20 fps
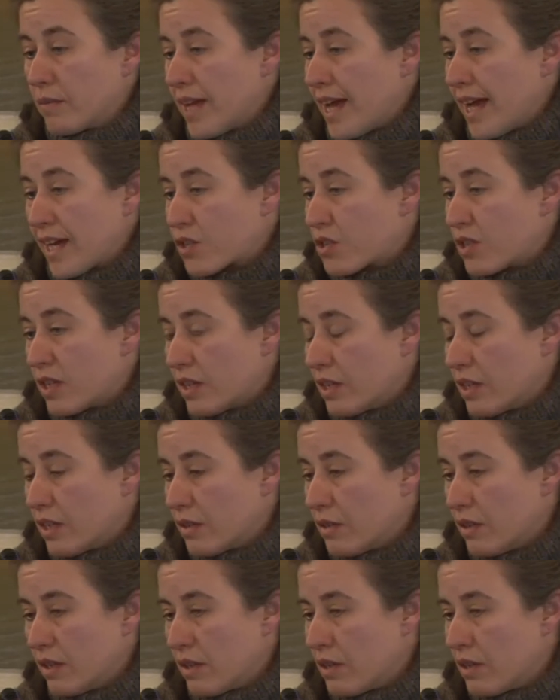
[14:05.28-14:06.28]
actually
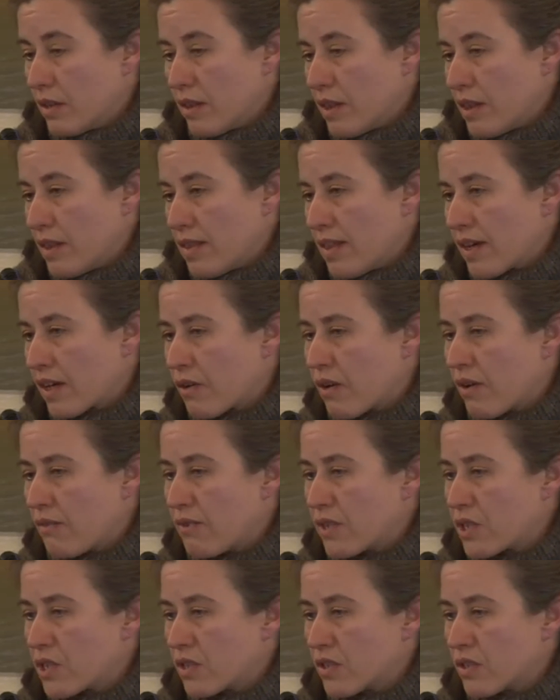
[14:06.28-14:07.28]
the
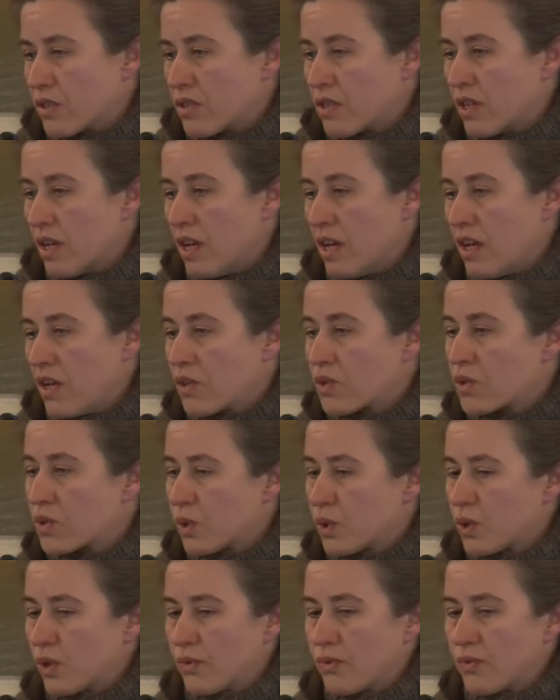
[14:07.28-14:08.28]
coefficients
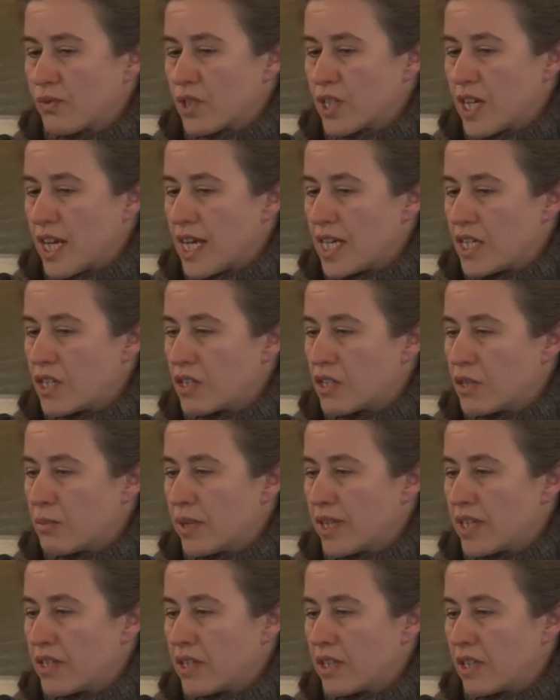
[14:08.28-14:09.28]
sort of change
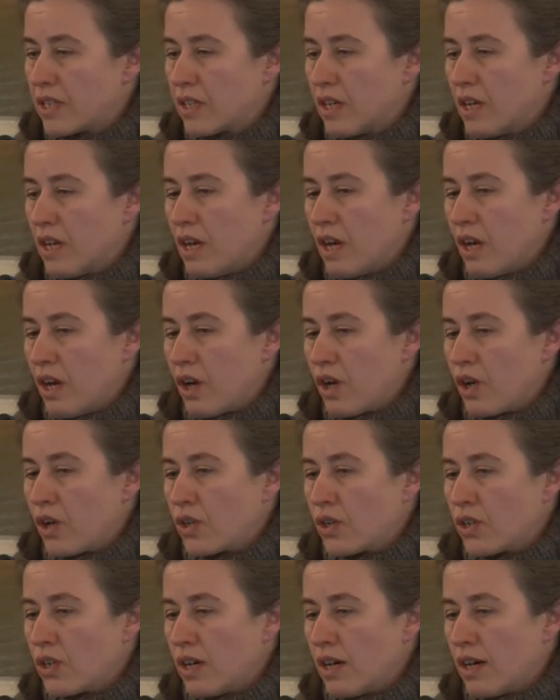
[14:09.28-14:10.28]
depending
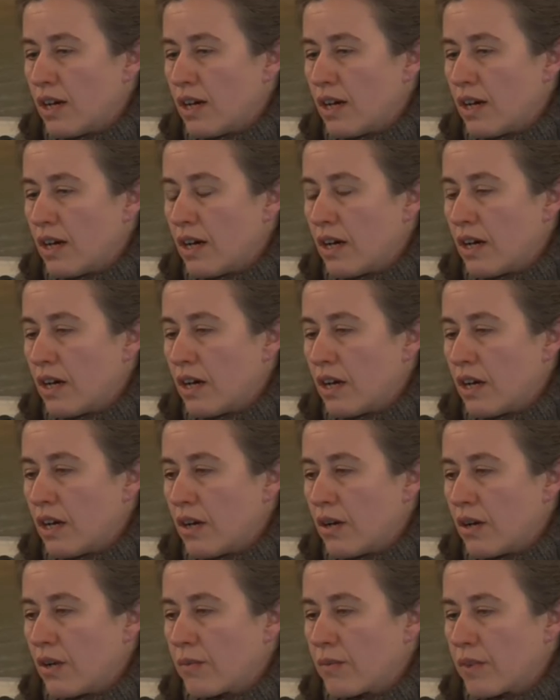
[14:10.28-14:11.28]
on,
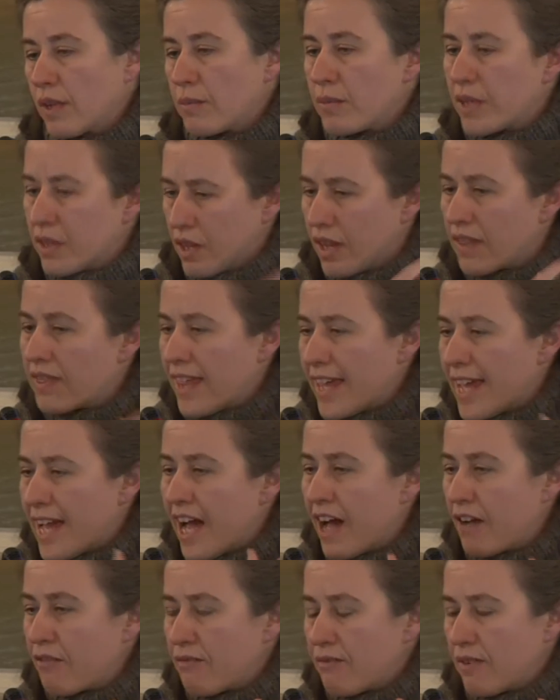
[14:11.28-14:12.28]
I mean, that they
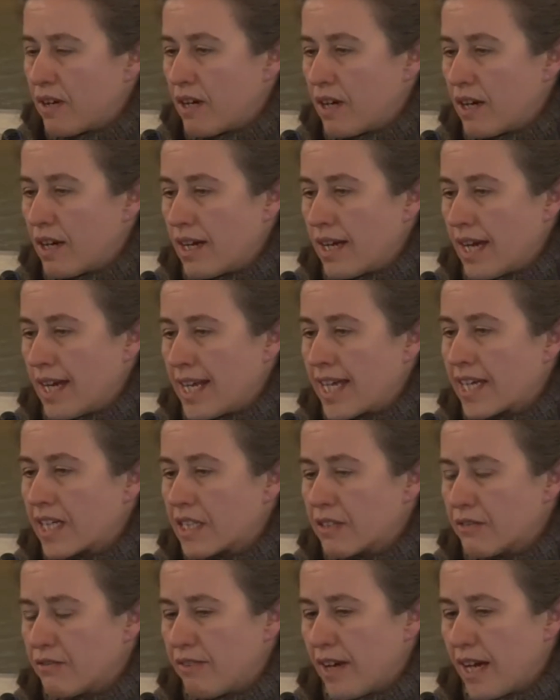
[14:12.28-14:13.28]
have a
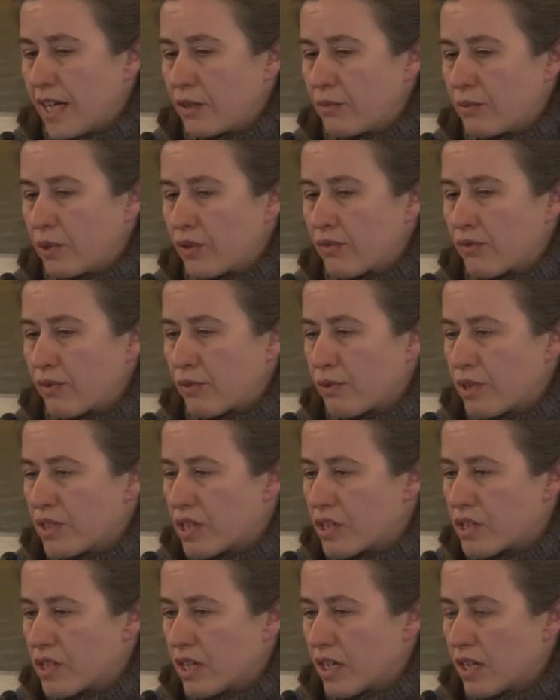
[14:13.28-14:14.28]
negative value both for
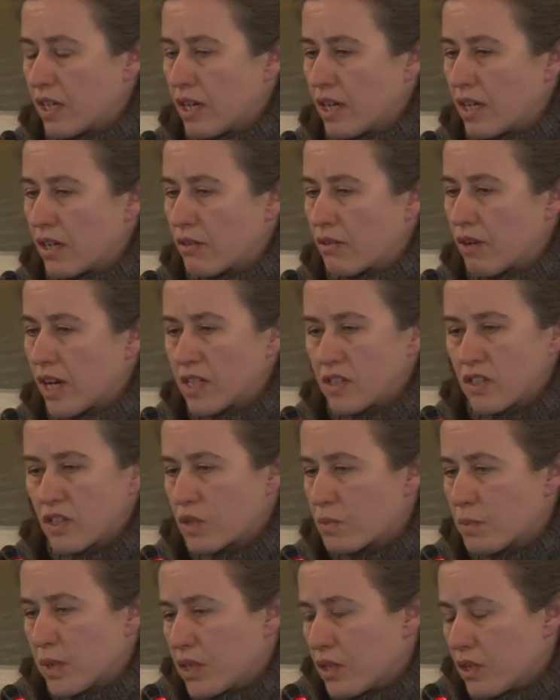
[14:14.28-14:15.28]
recession and
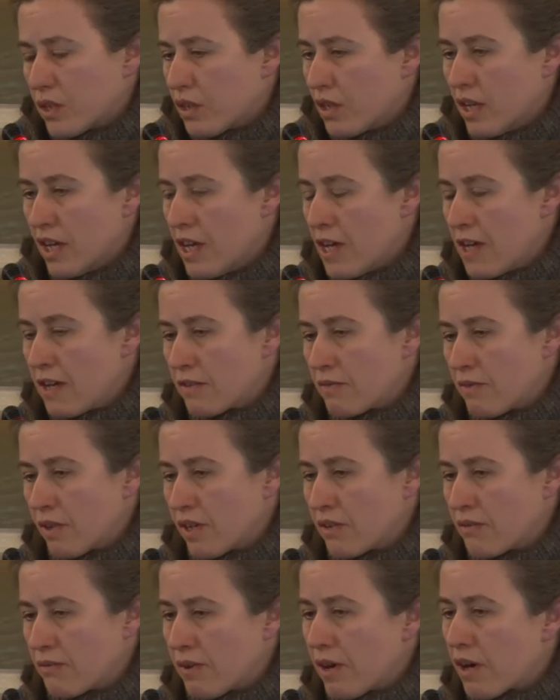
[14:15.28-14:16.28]
crisis, but they're
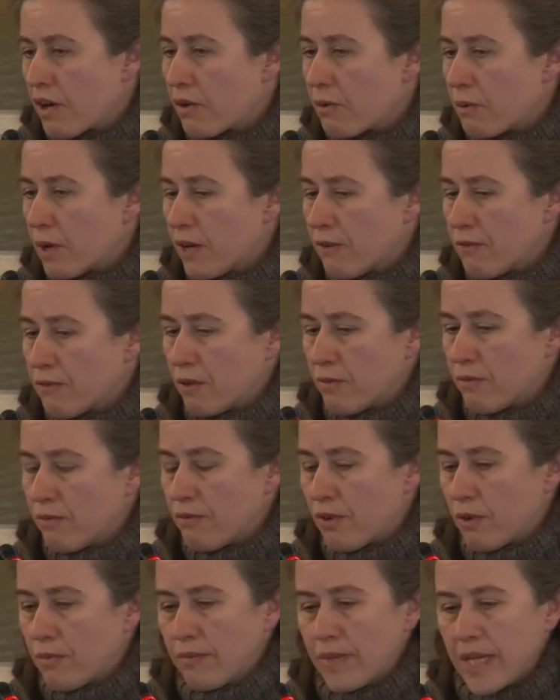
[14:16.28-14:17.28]
very far away
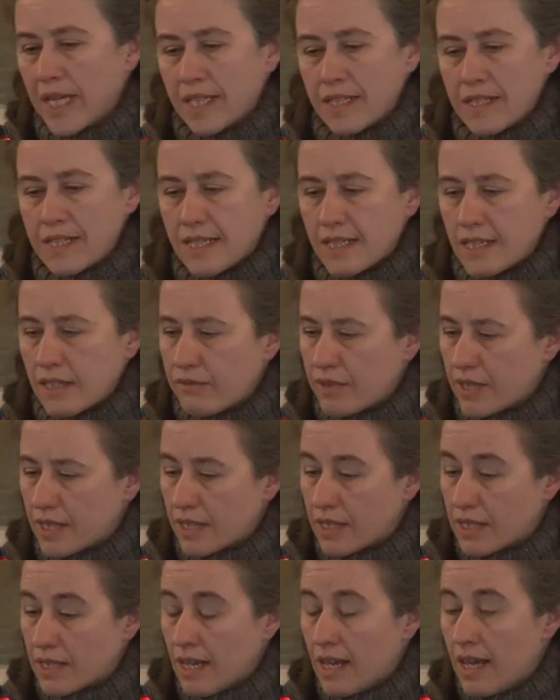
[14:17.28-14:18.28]
from being
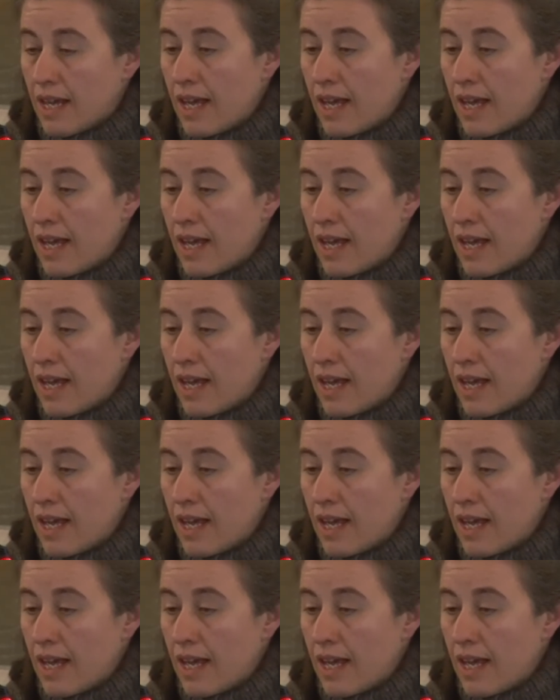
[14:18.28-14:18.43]
significant.